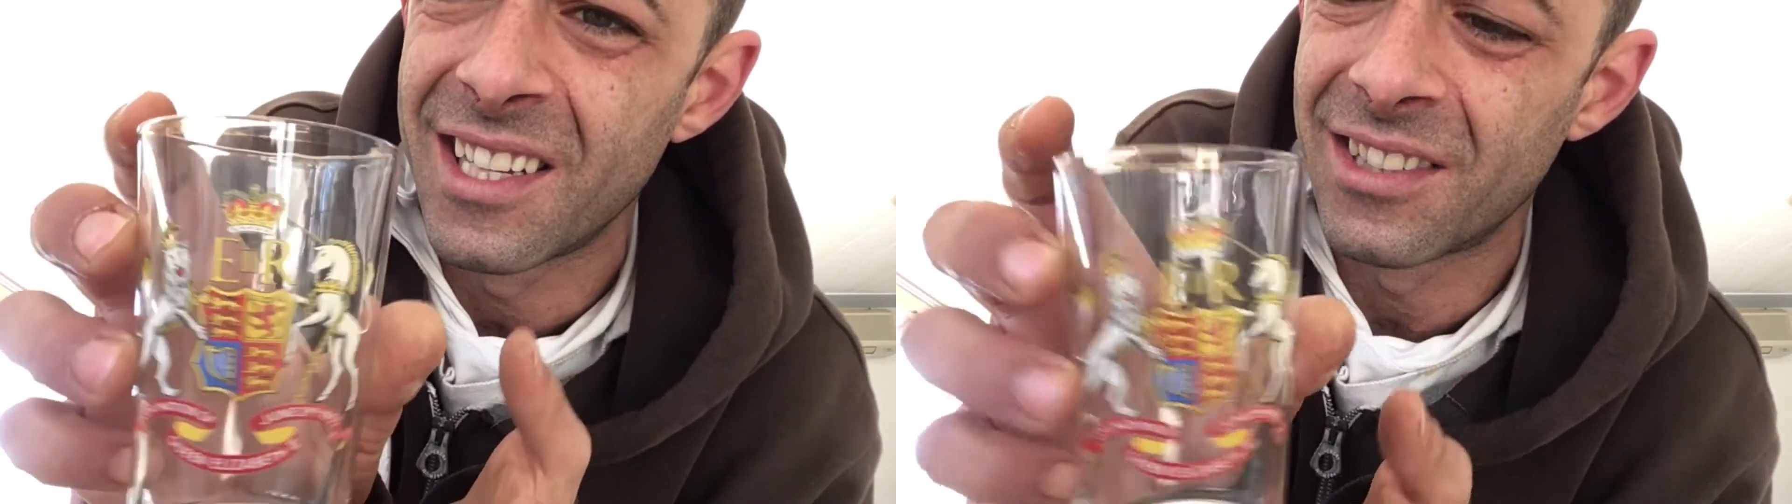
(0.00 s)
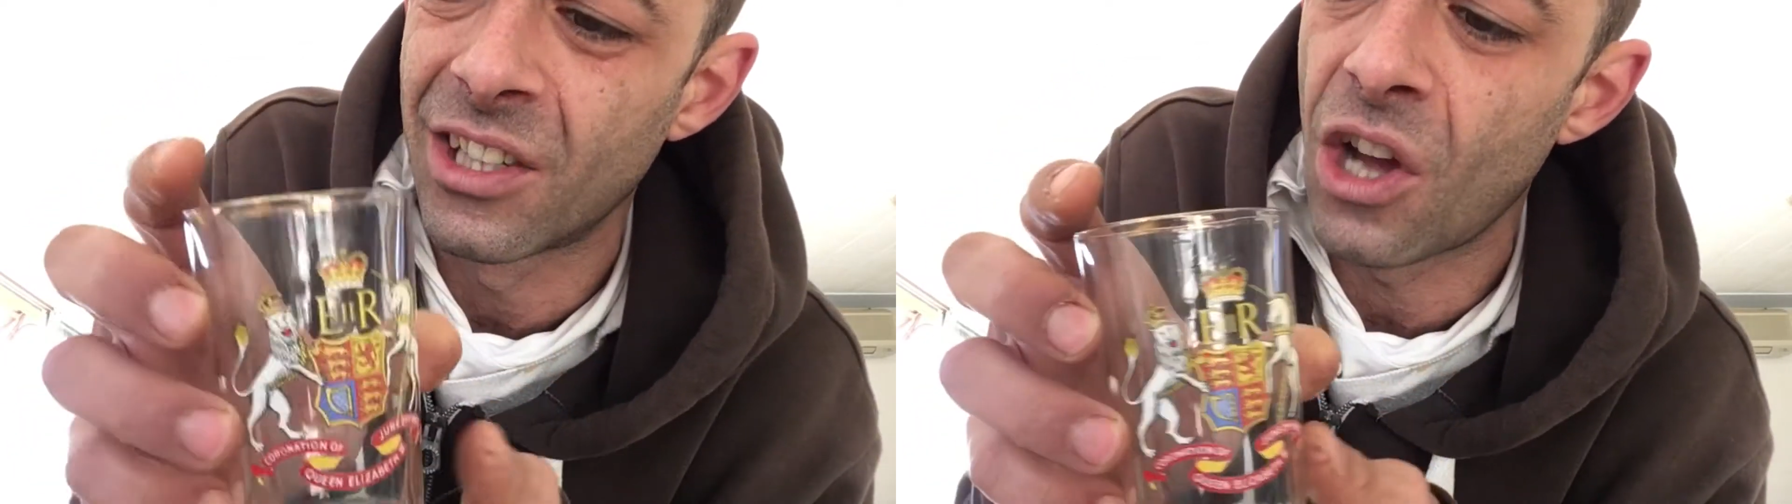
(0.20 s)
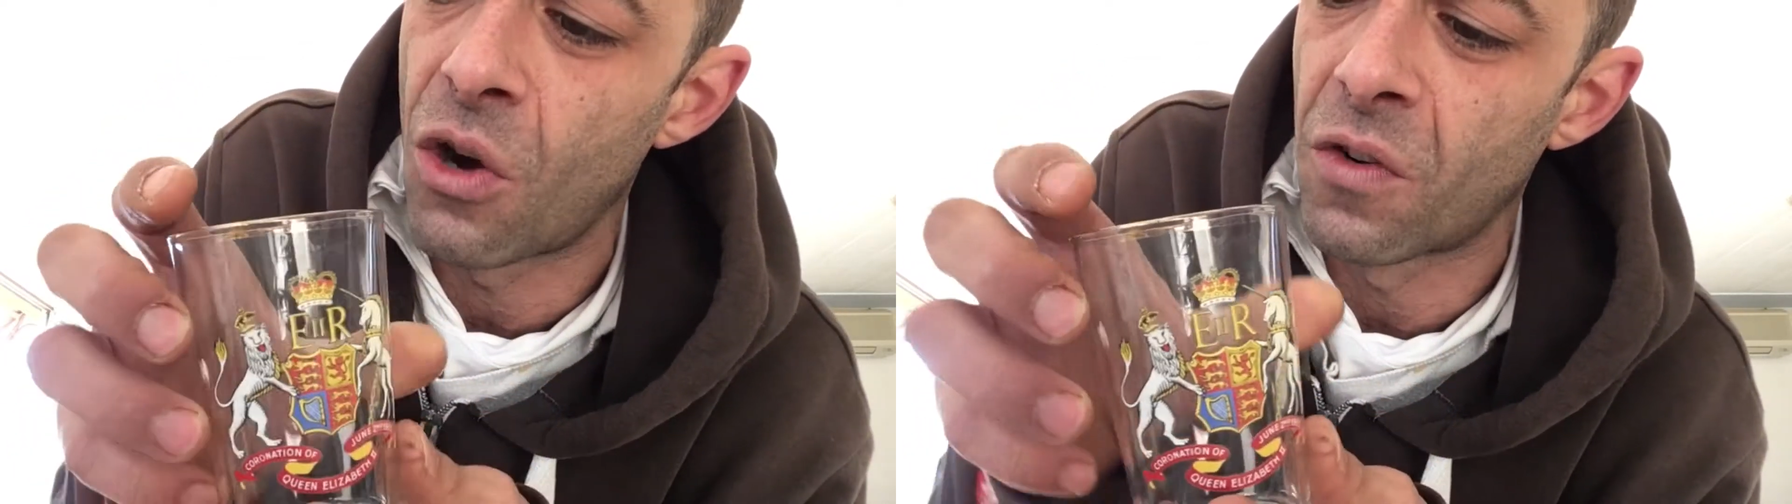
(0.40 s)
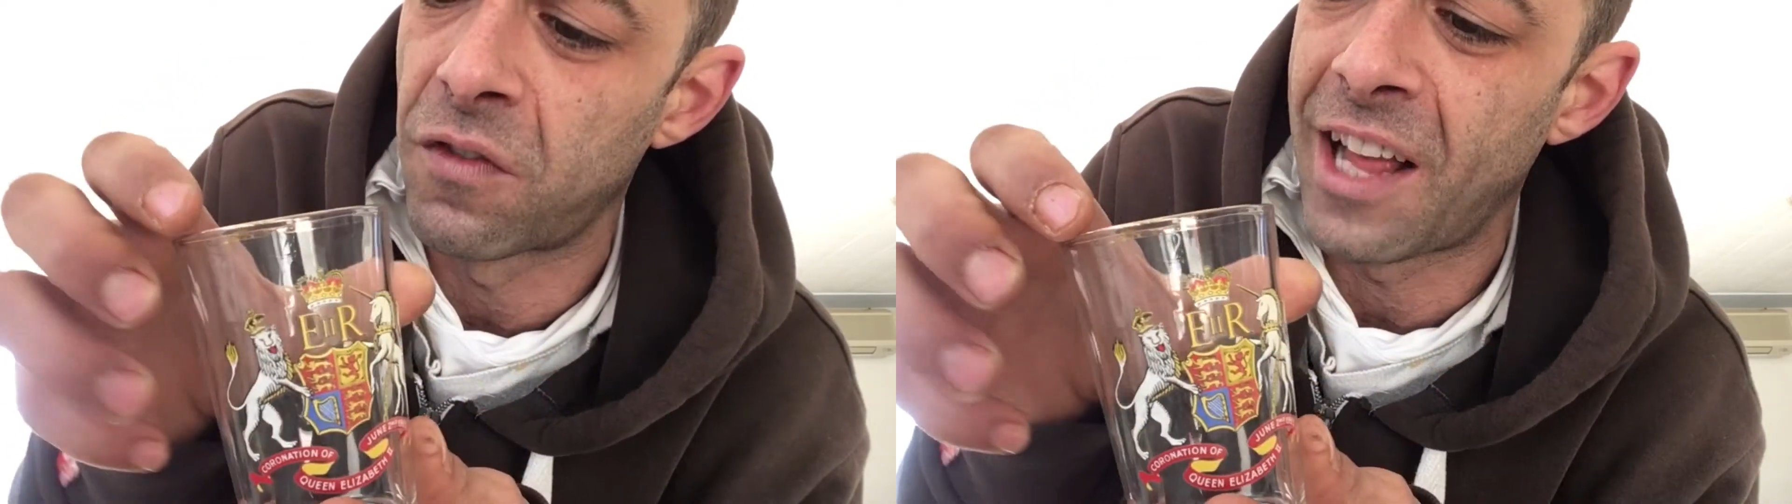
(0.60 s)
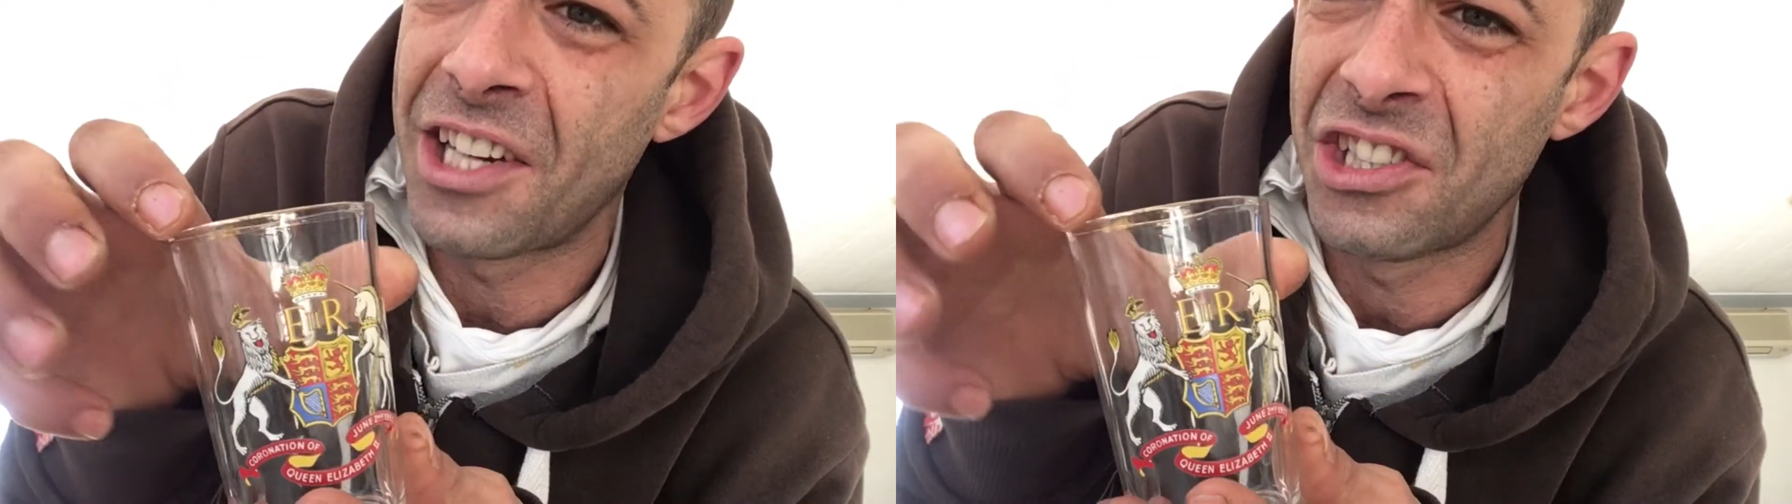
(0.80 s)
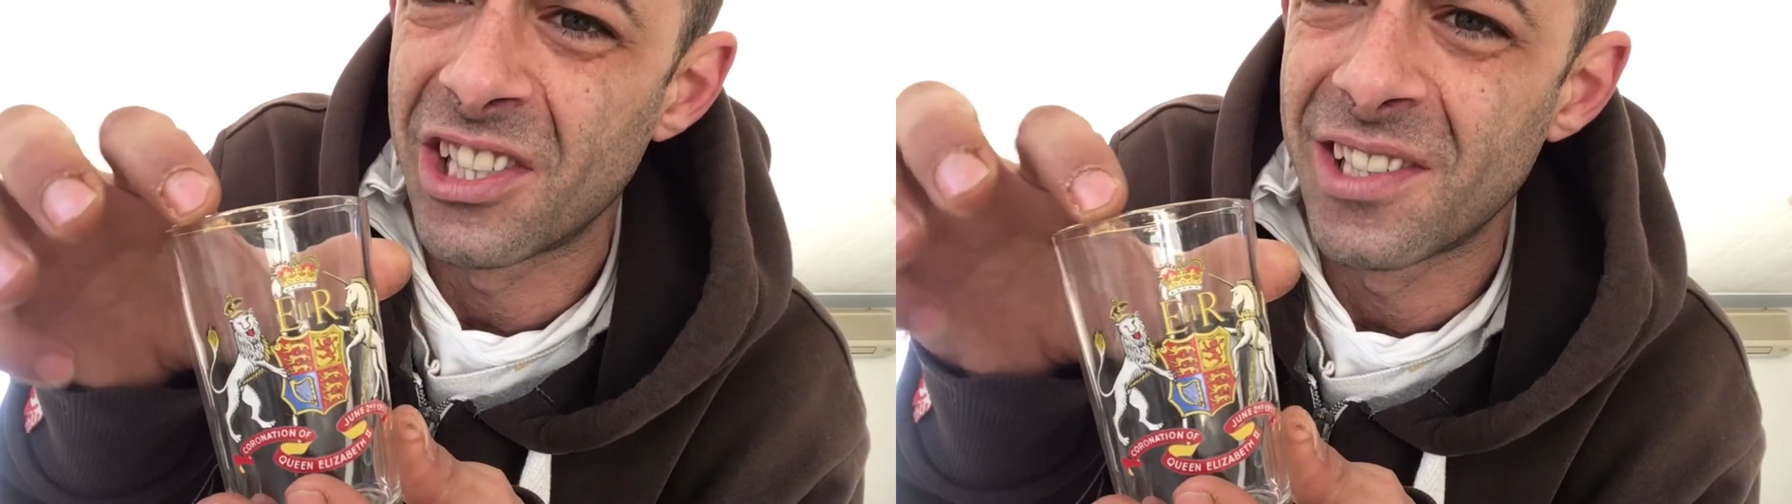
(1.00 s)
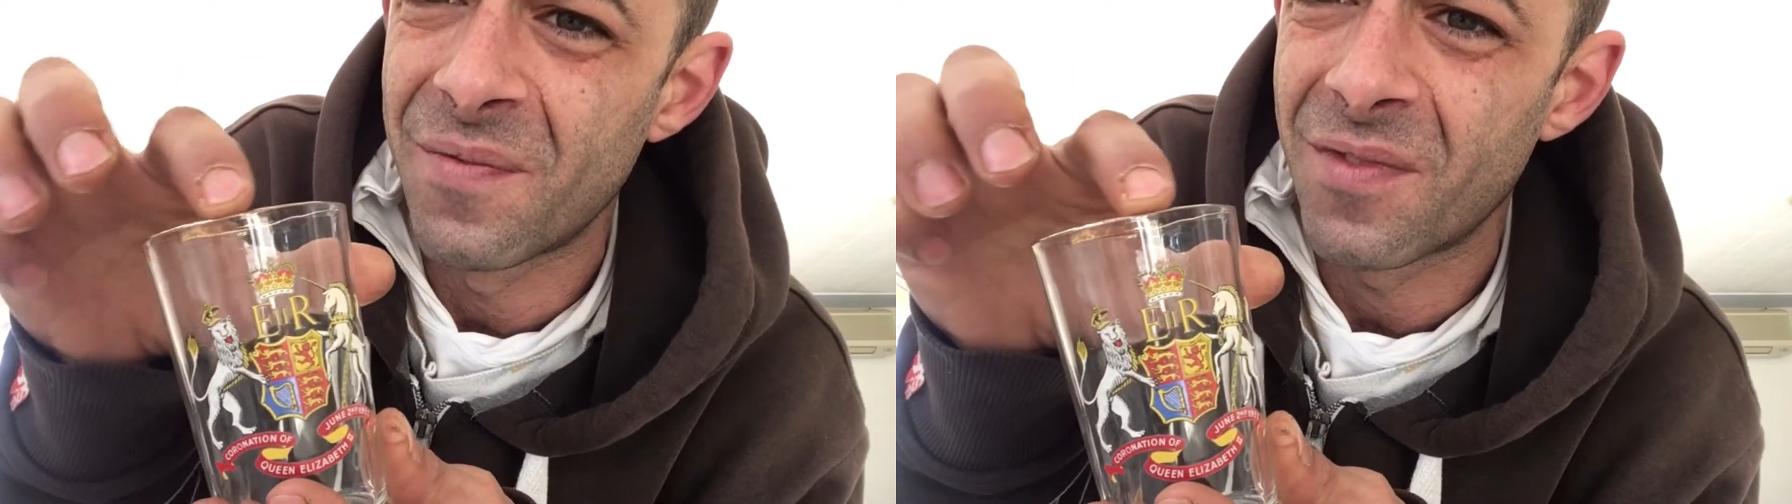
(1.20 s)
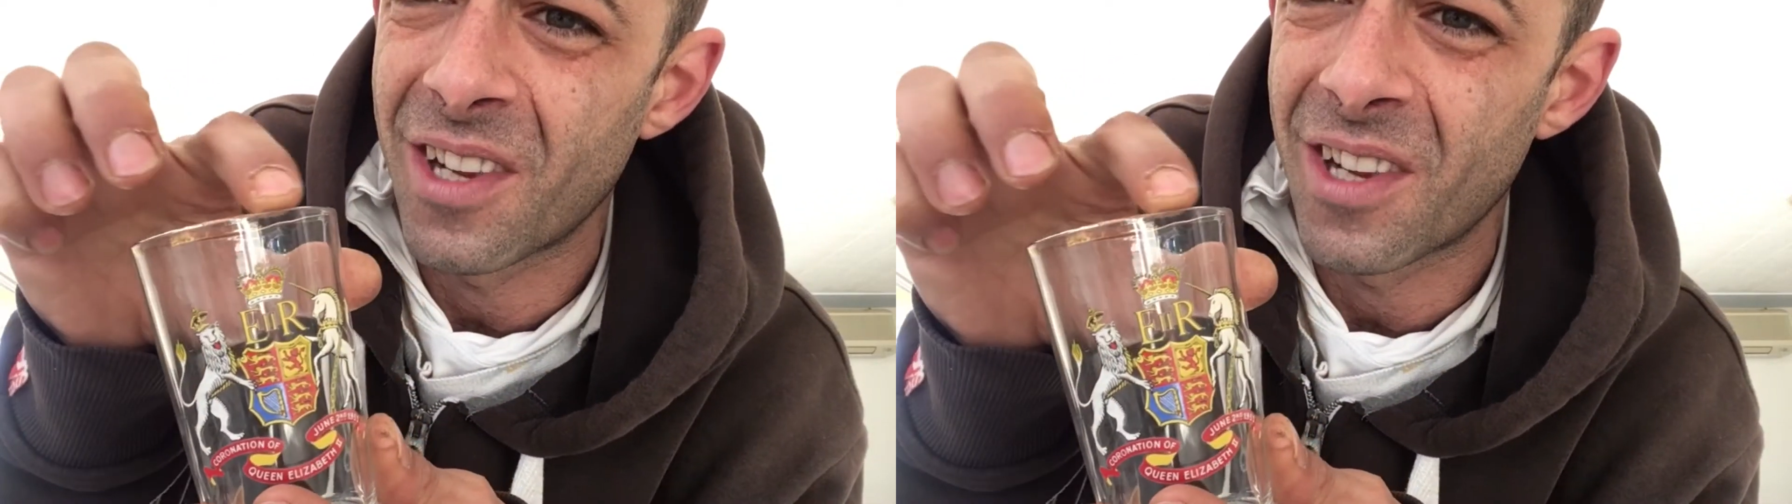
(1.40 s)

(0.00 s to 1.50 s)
The gold flashing